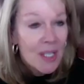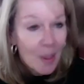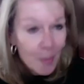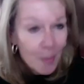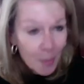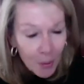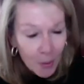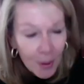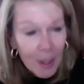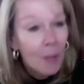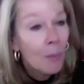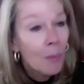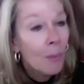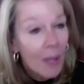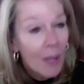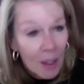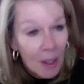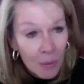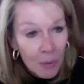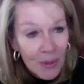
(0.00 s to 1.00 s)
out pretty
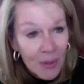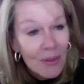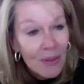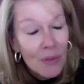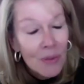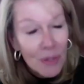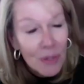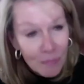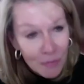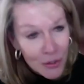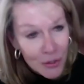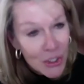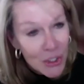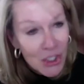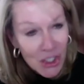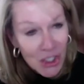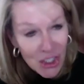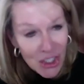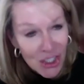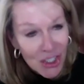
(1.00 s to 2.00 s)
well within the first
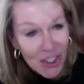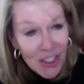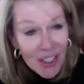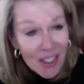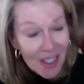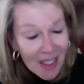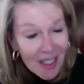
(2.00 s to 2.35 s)
year.